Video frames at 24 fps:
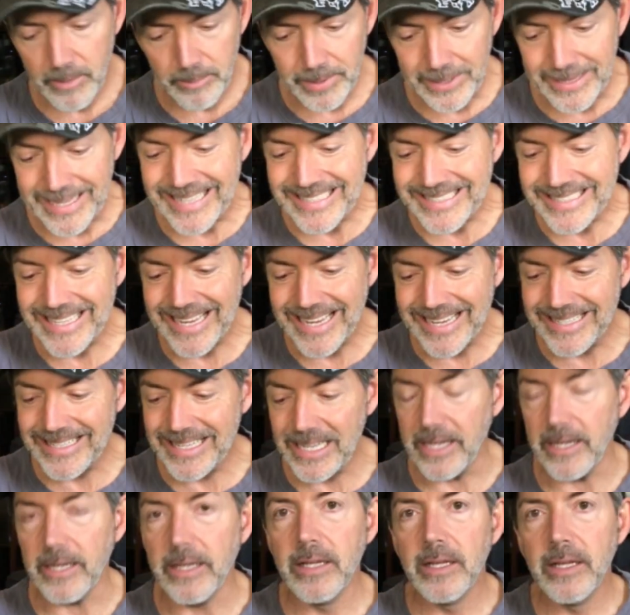But that's the
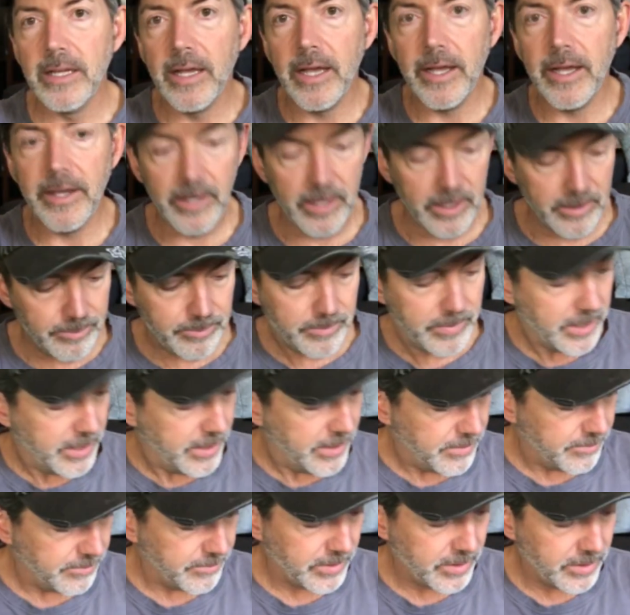idea. I'm
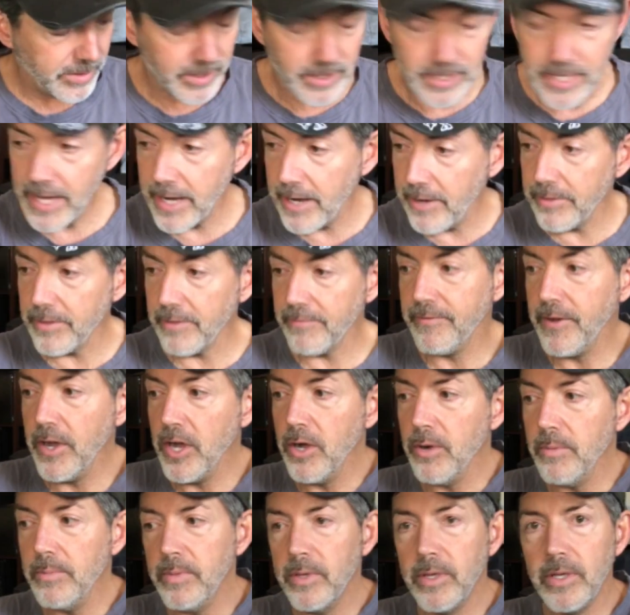gonna cut out the
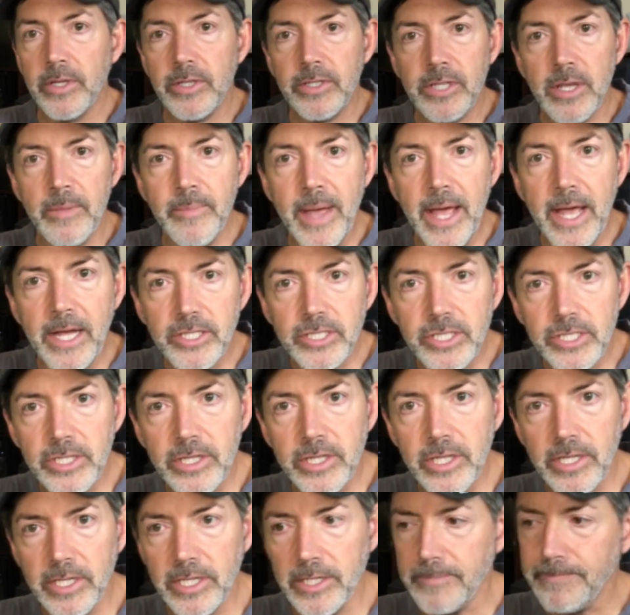foam to match
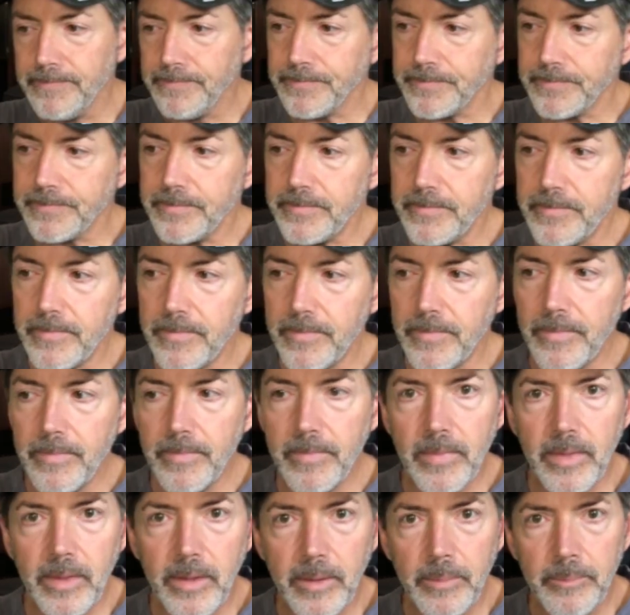the
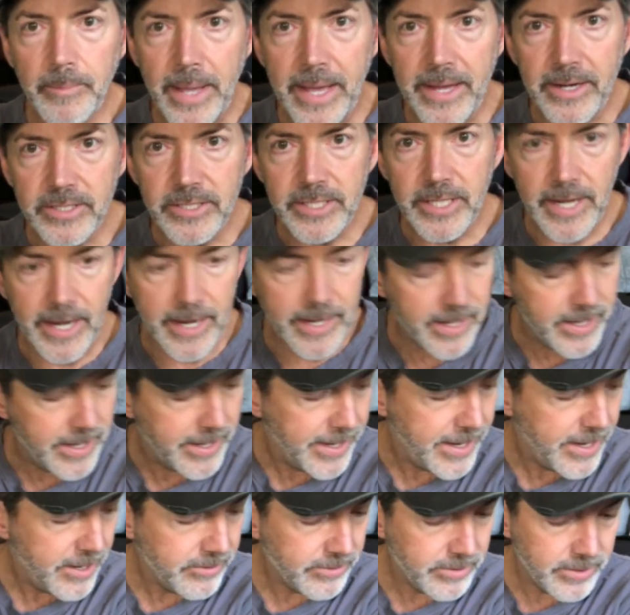panels that I cut
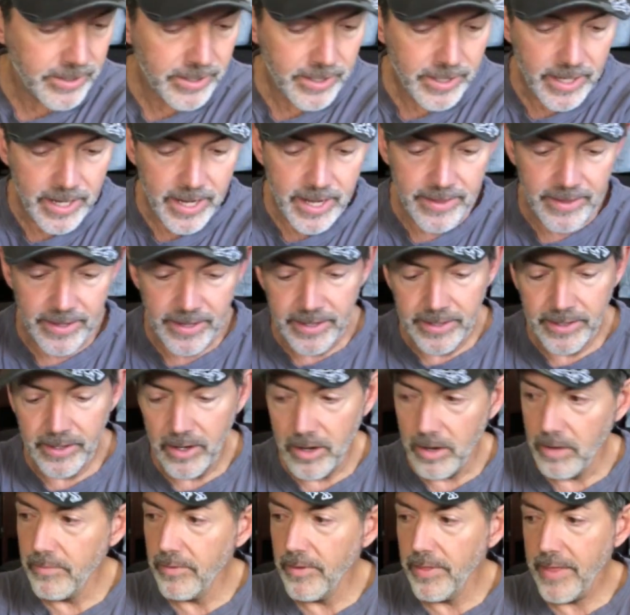out, and then
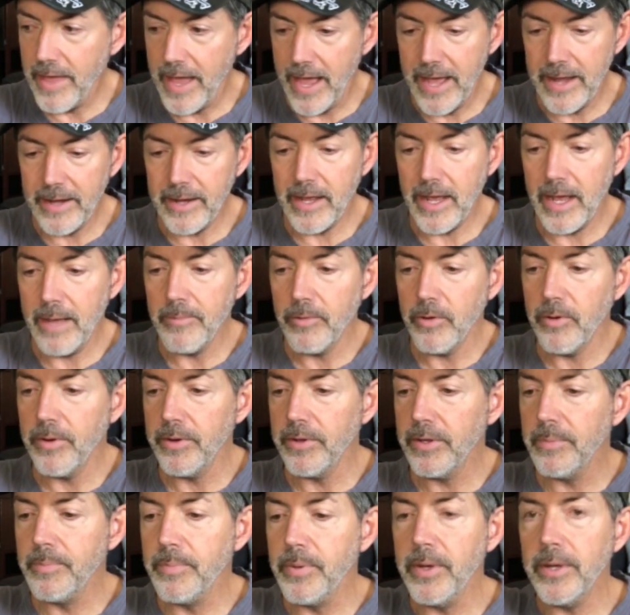over that I'm
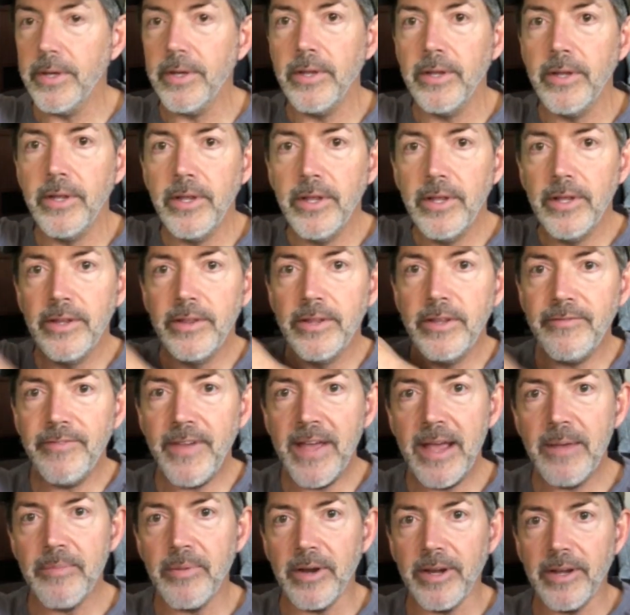going to put the
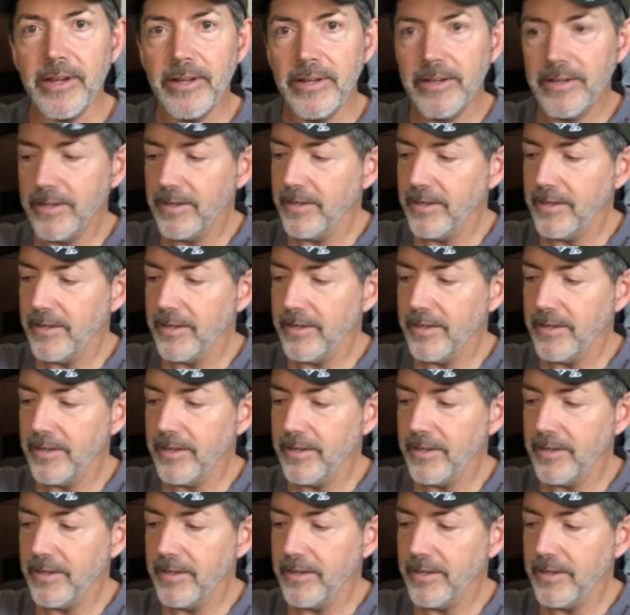fabric,